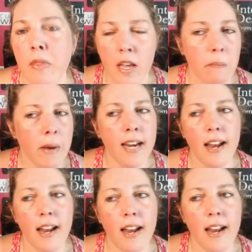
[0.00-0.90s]
But
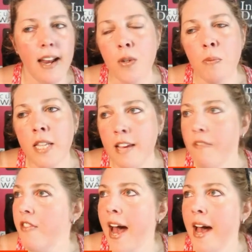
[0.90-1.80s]
I do believe
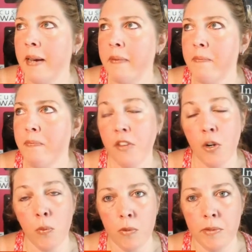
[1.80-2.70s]
that
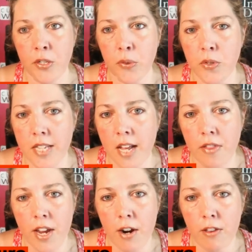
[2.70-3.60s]
there will be tools
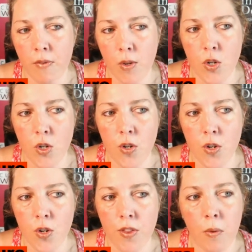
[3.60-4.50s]
out there in the future that
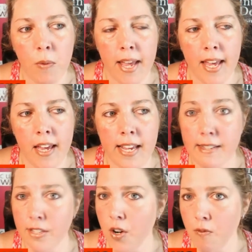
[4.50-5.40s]
will make it
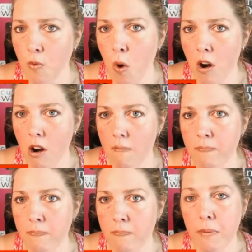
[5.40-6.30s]
easier for
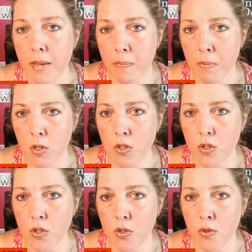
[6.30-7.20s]
people
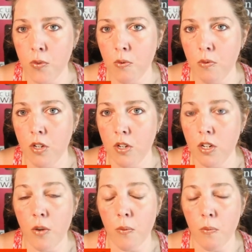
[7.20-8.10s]
to,
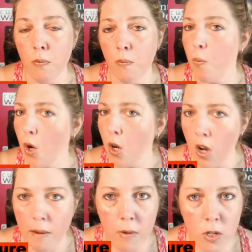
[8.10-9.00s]
work
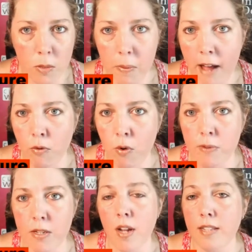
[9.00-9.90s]
on multiple platforms
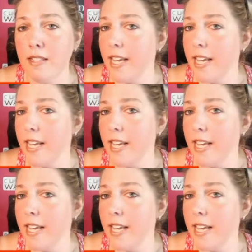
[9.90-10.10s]
at once.